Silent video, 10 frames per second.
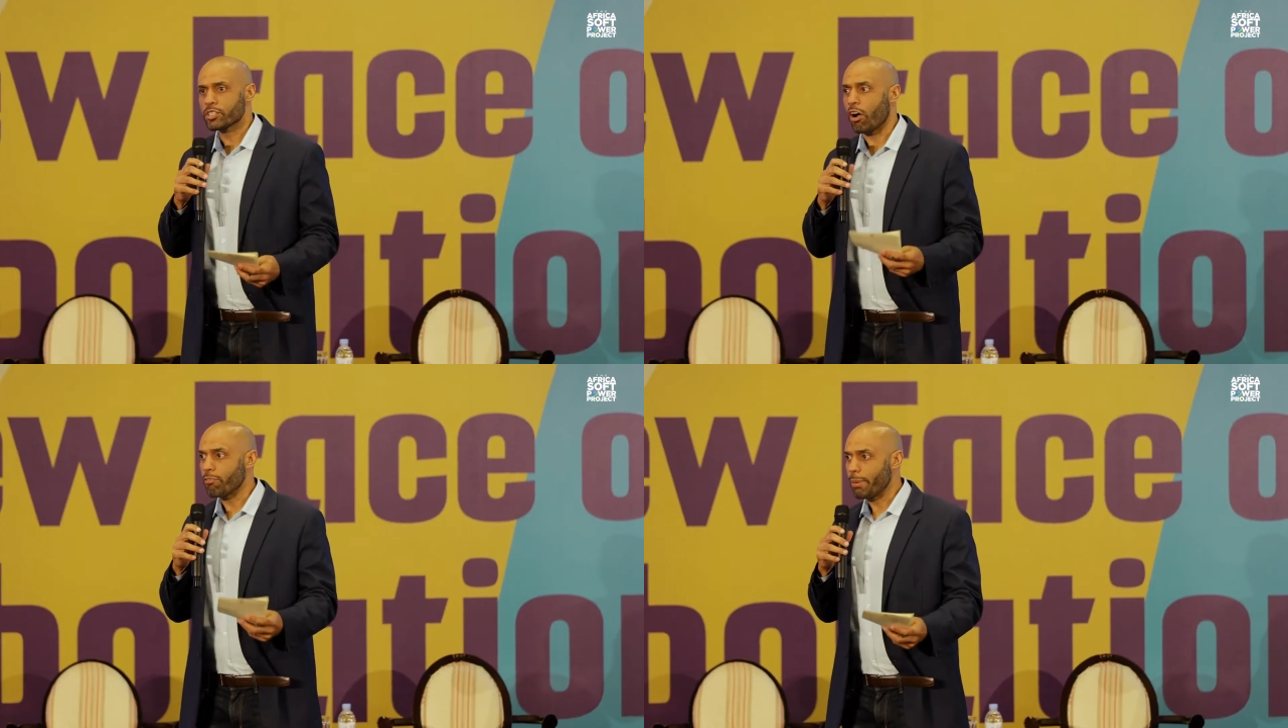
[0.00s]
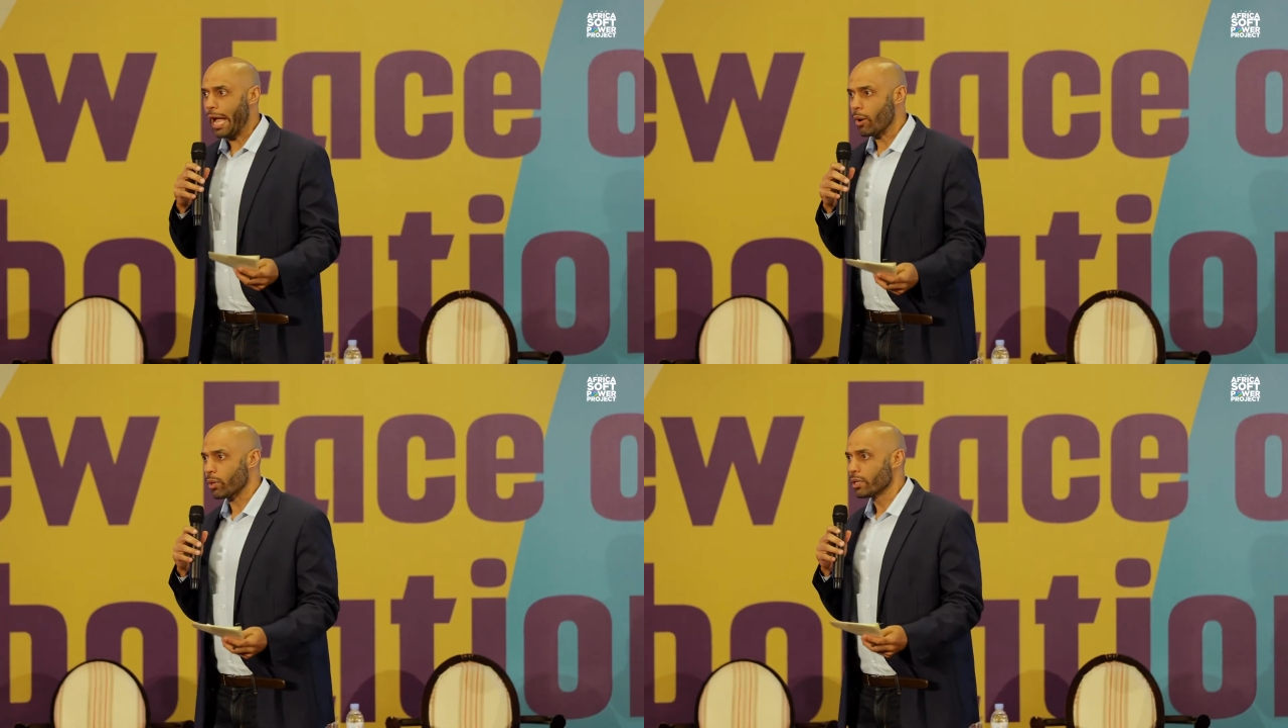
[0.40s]
soft
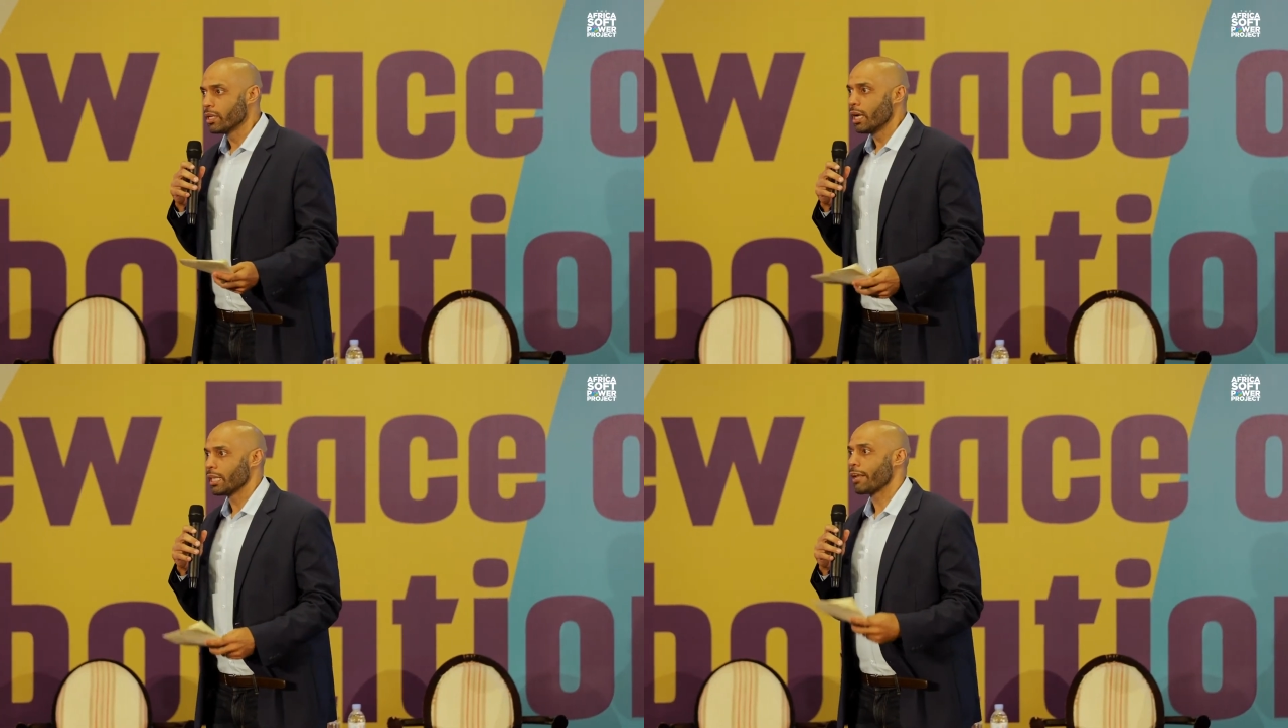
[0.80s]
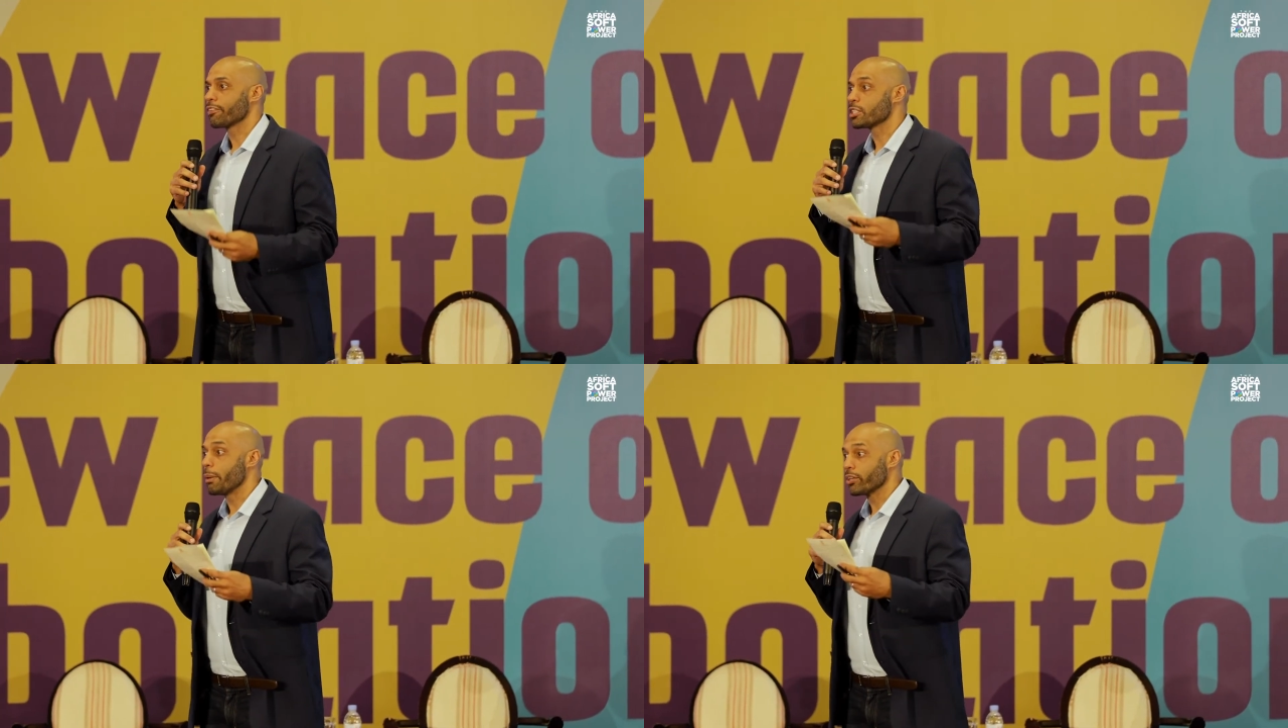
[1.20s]
power, a lot
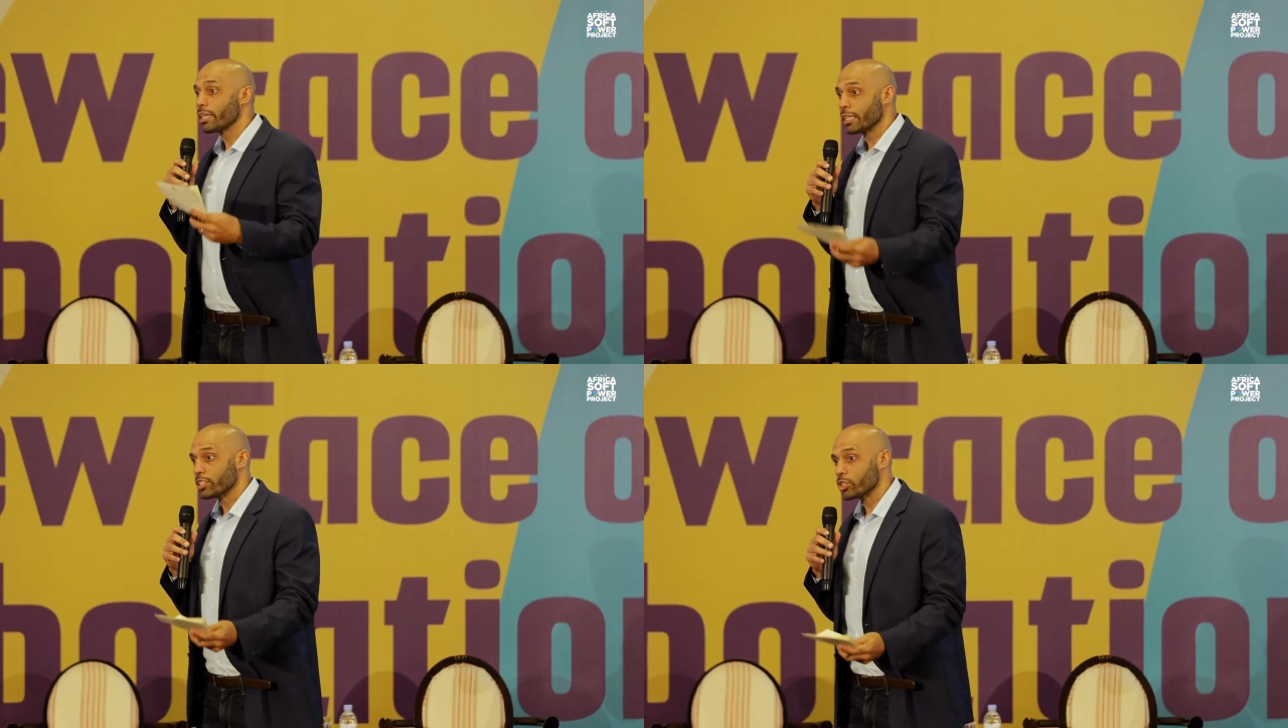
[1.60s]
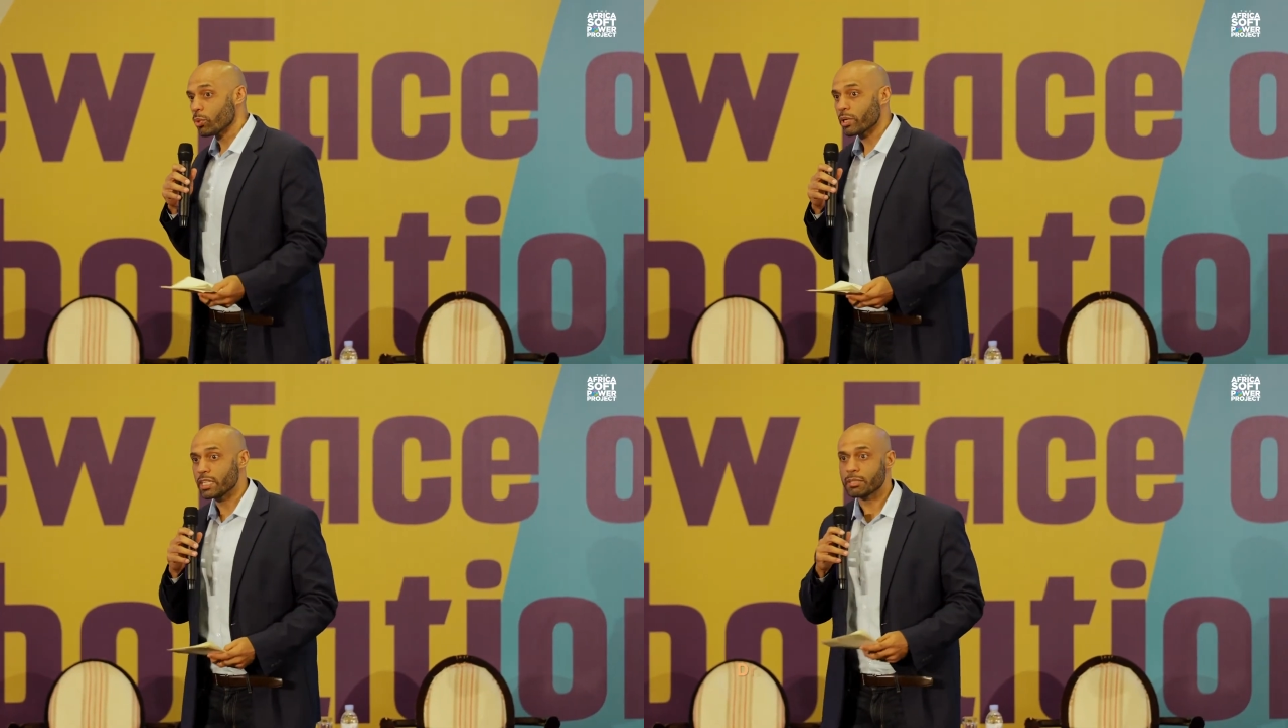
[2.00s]
of it's about telling
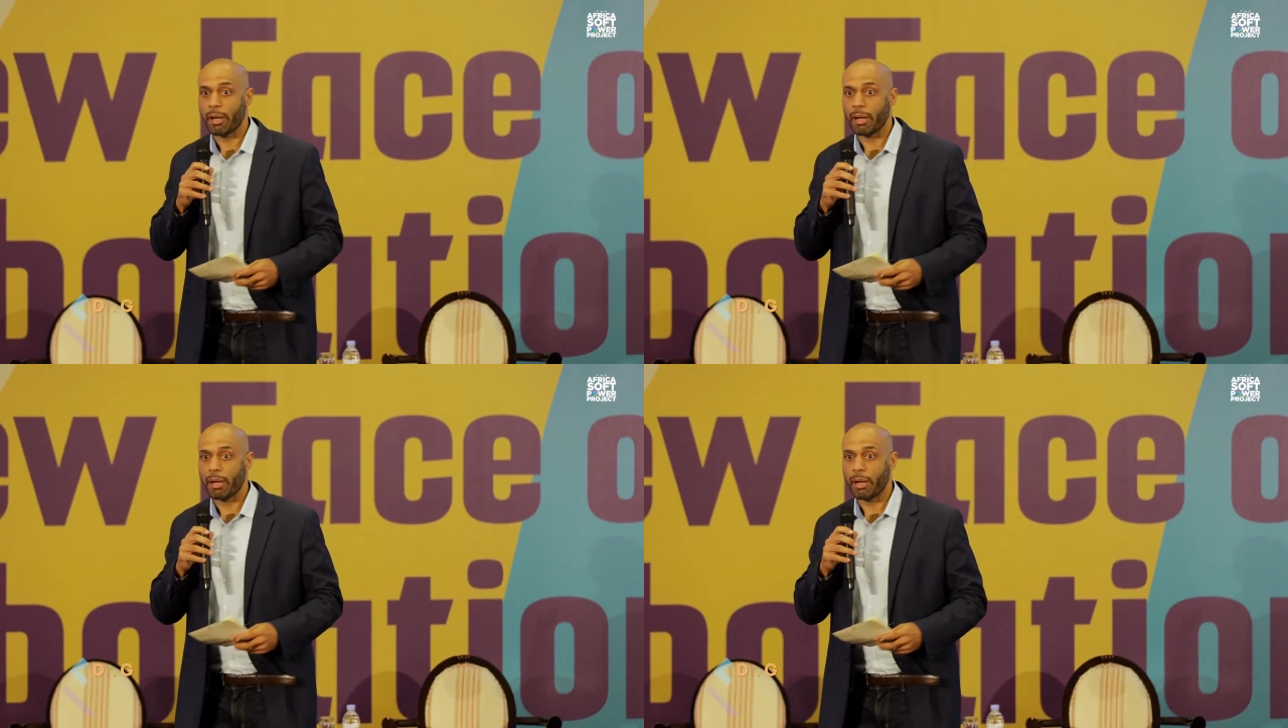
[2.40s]
stories,